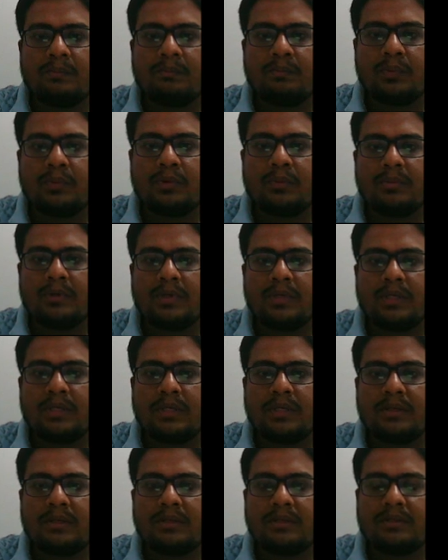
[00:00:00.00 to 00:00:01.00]

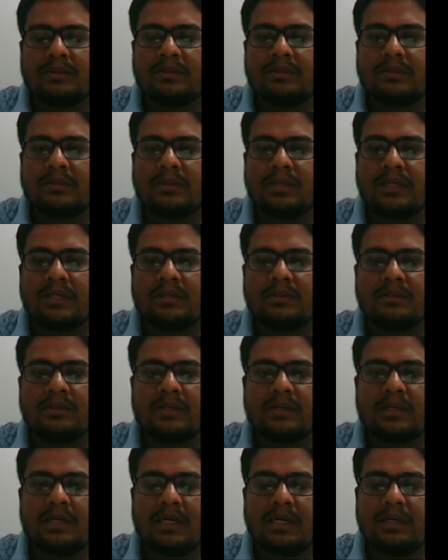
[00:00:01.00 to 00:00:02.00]
probability that the
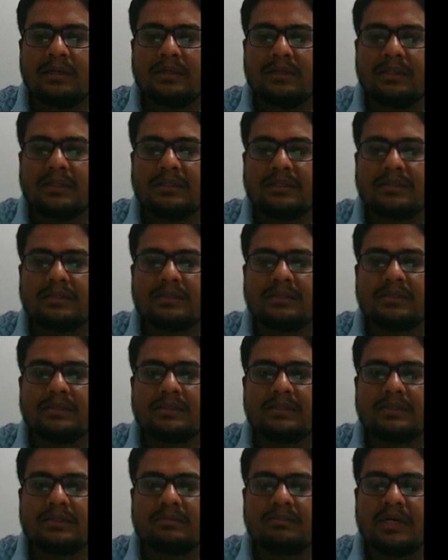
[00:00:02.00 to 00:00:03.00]
car
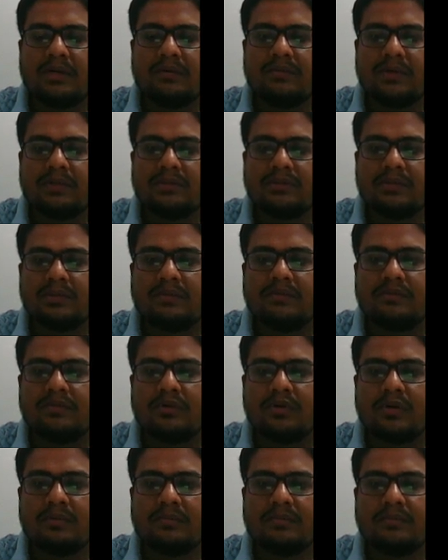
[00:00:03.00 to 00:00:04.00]
is manufactured
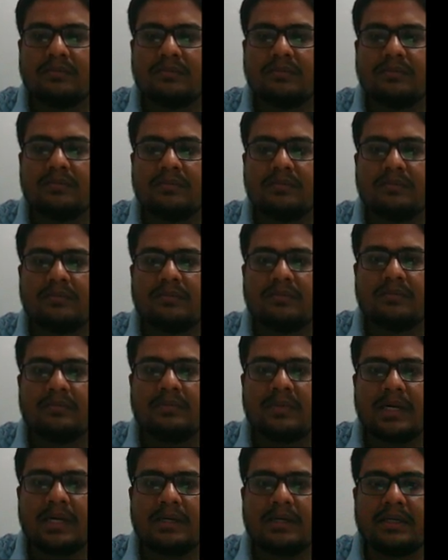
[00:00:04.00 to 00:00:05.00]
from
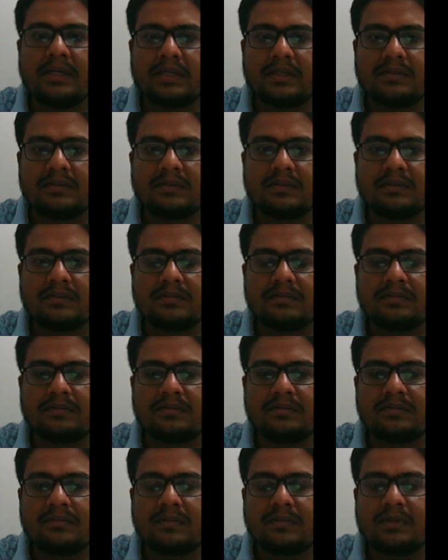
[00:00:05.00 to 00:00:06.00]
plant X,
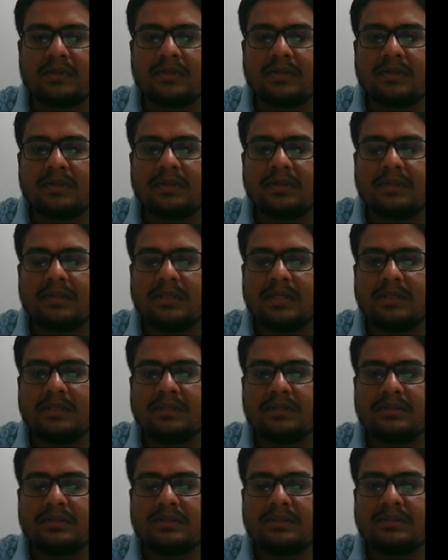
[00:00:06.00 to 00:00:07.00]
that
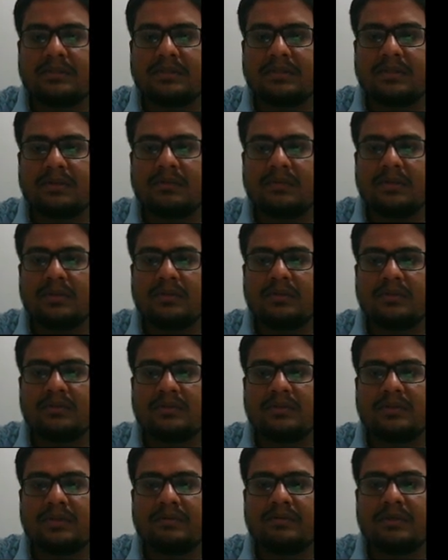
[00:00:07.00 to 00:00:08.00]
is equal to
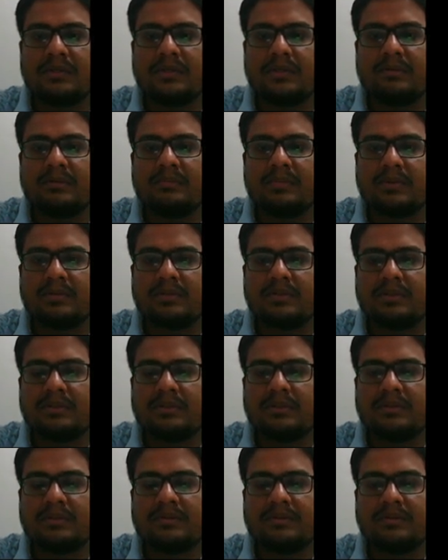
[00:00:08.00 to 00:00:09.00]
70%,
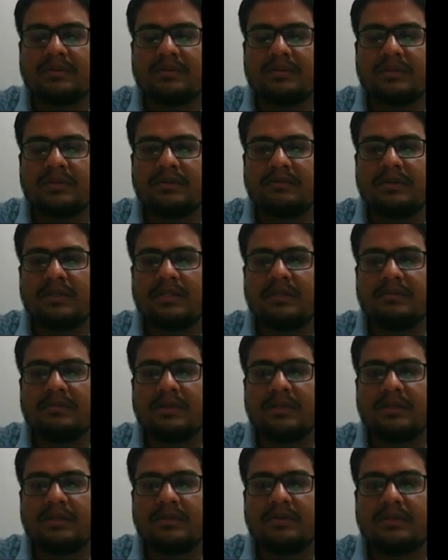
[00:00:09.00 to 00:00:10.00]
70 by
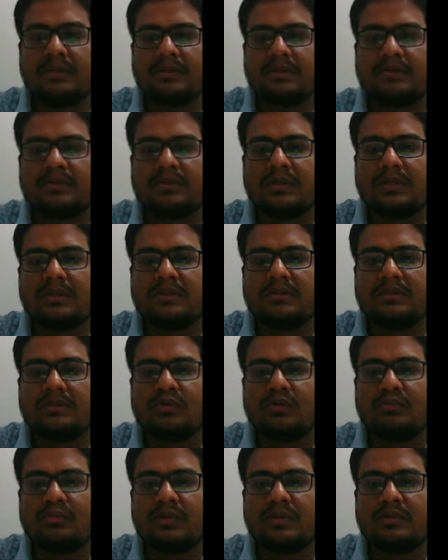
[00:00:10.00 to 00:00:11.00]
100, so that is
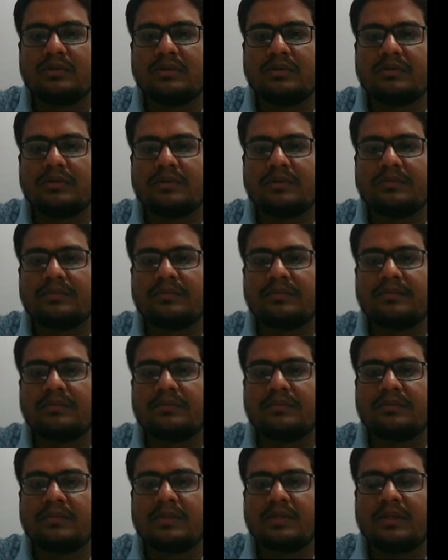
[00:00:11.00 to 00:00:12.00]
0.7.
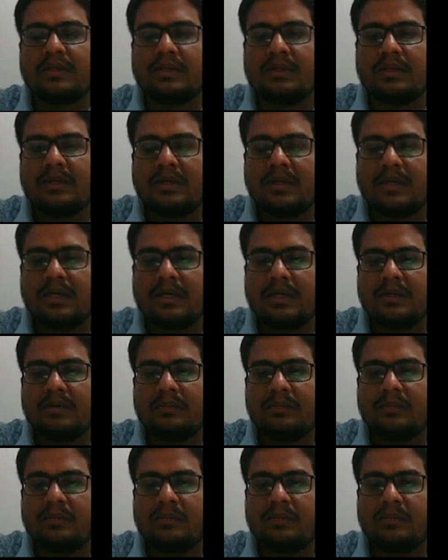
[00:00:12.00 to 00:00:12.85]
And